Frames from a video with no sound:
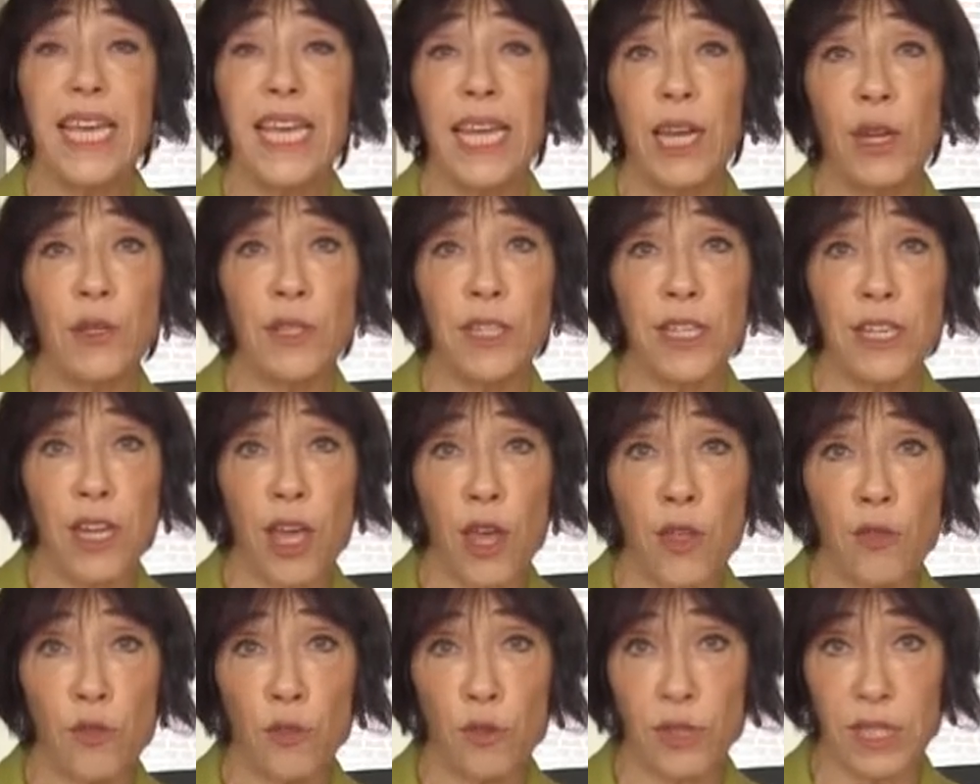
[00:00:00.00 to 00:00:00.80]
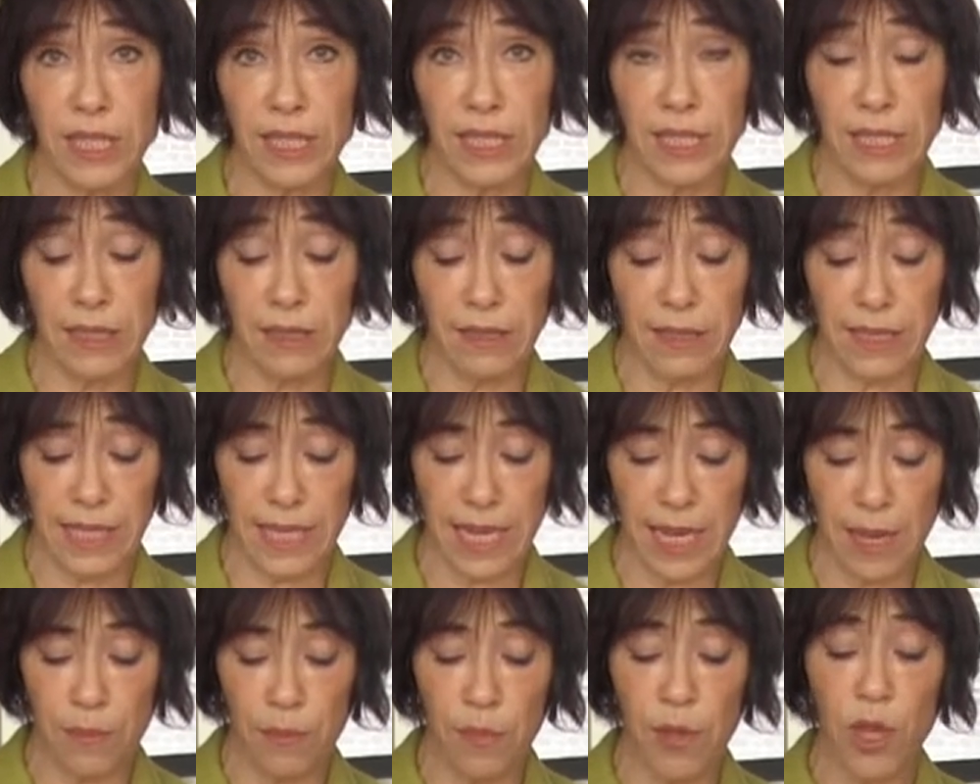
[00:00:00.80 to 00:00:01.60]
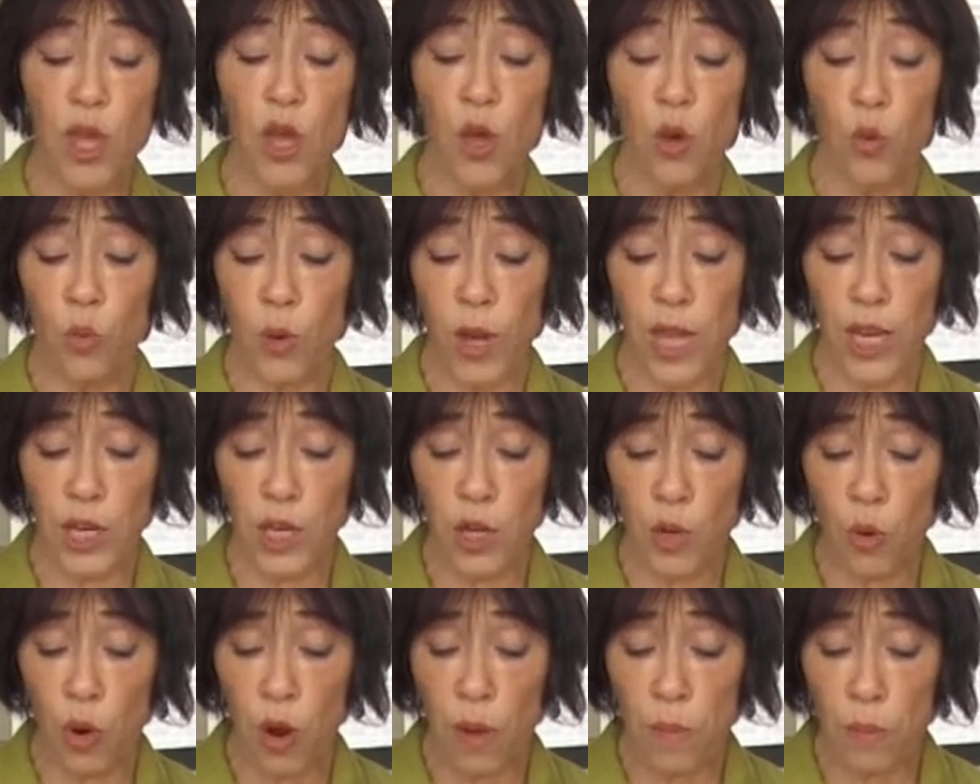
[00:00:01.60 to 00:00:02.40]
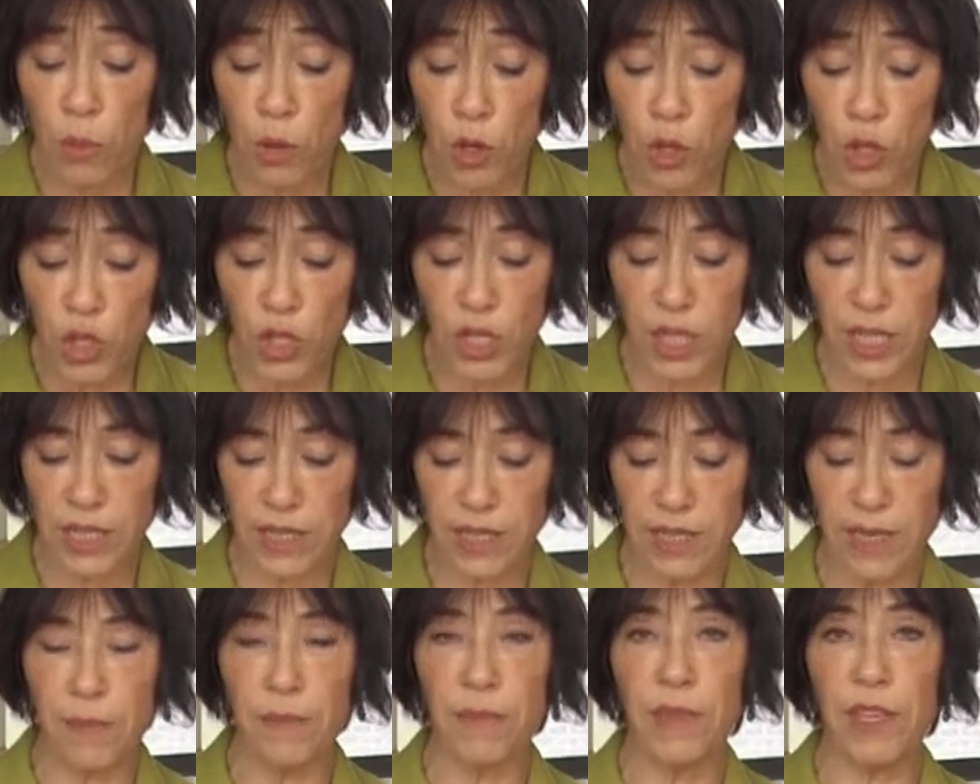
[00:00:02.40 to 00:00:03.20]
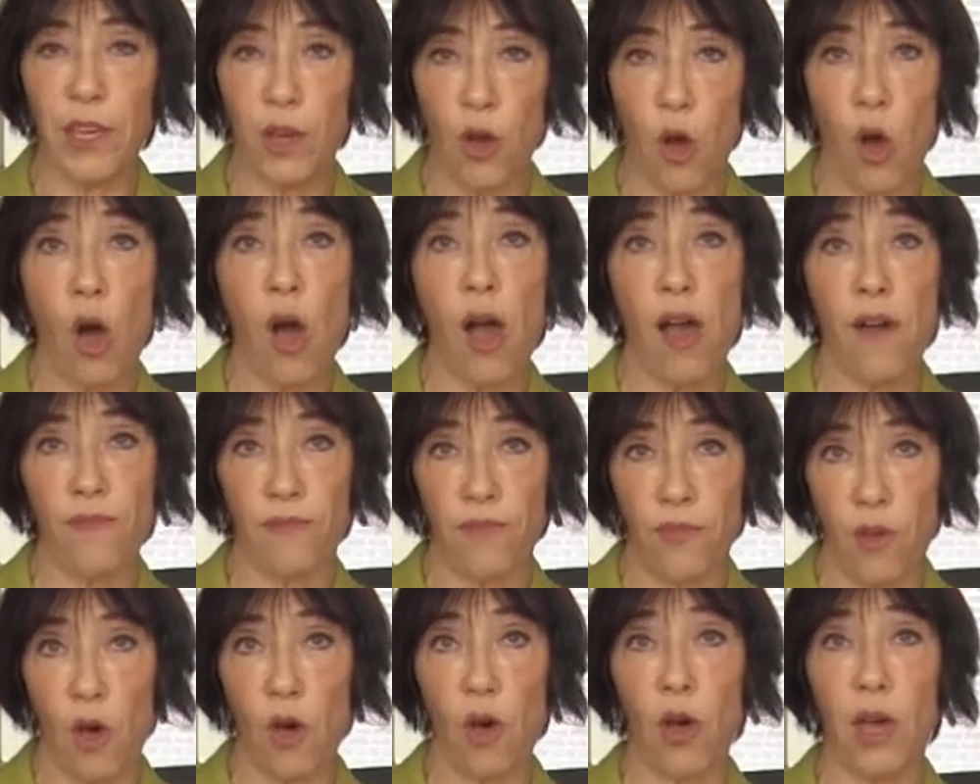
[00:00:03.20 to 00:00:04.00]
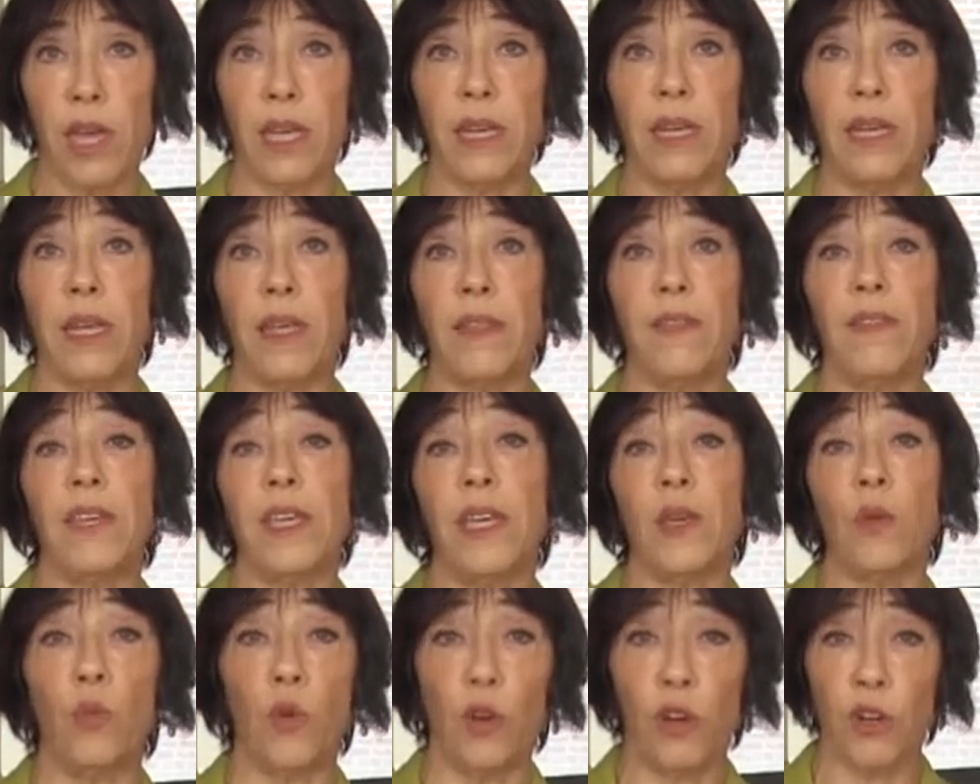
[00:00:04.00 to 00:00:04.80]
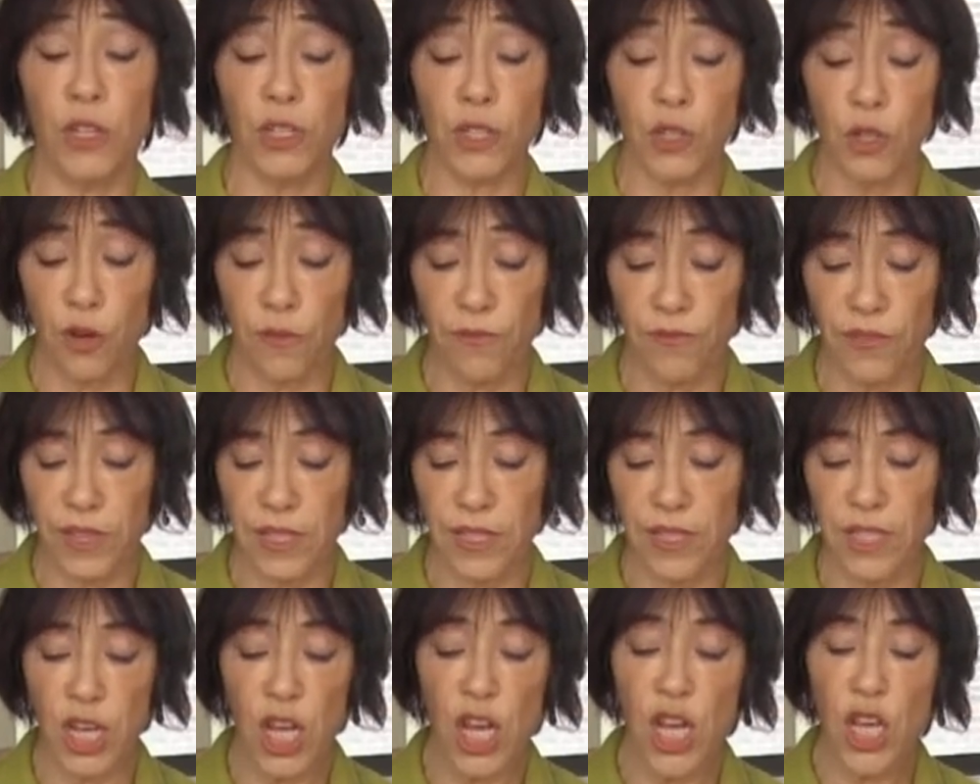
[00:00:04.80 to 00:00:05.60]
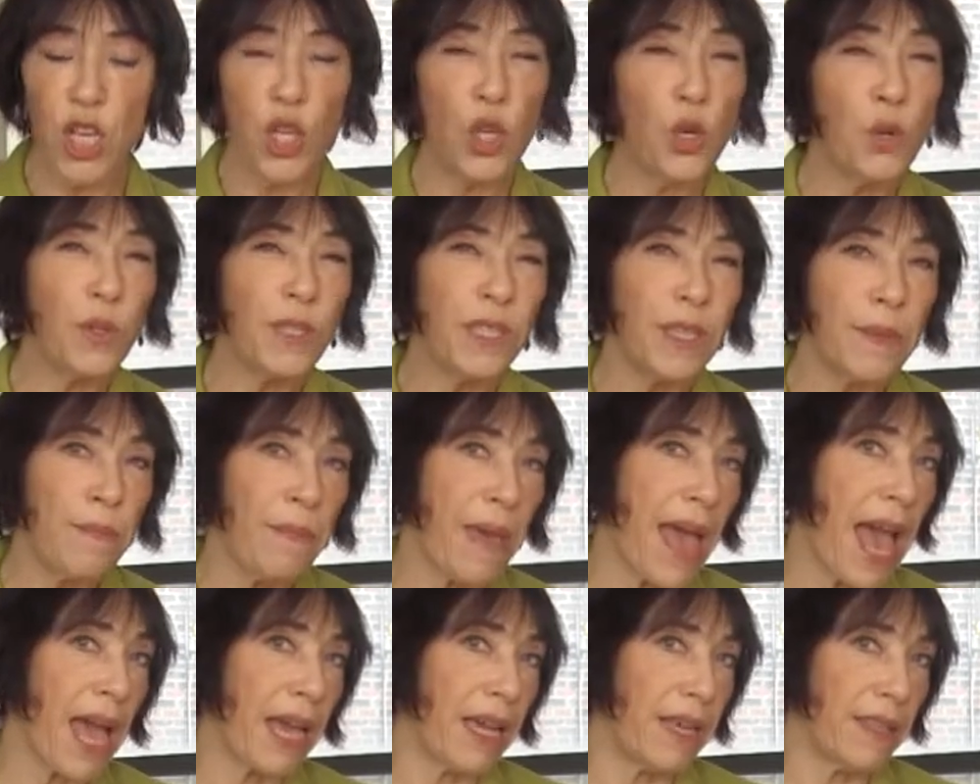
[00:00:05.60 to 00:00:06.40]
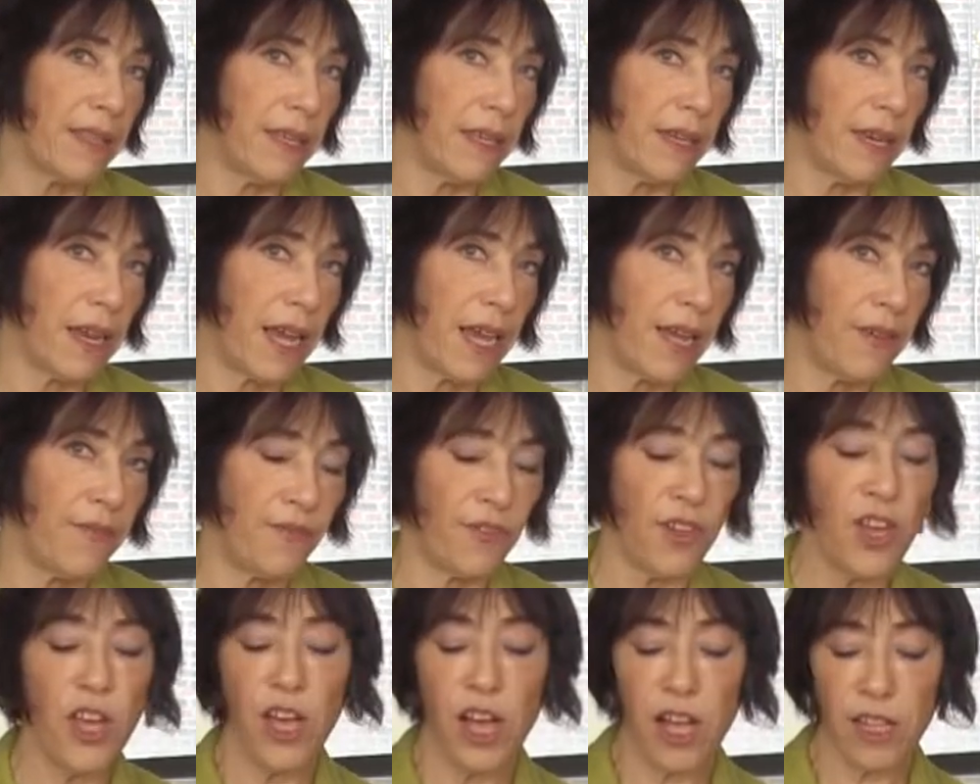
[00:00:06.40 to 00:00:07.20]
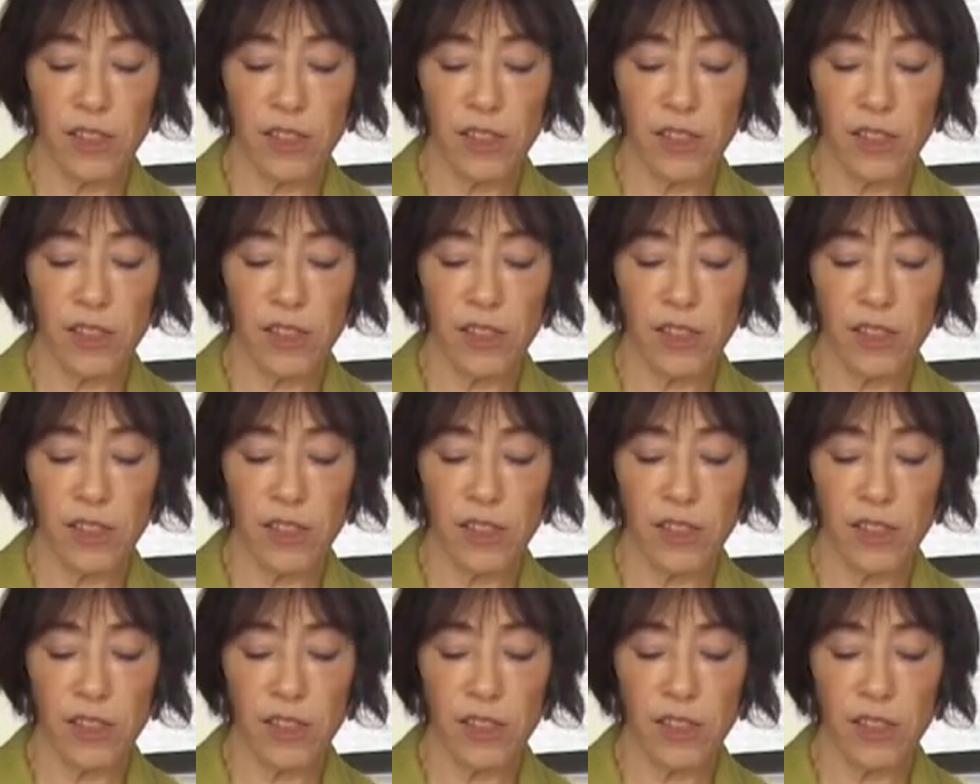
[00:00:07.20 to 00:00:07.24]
Here's another little tip. When you are pushing something off on the work surface, use the back of the knife.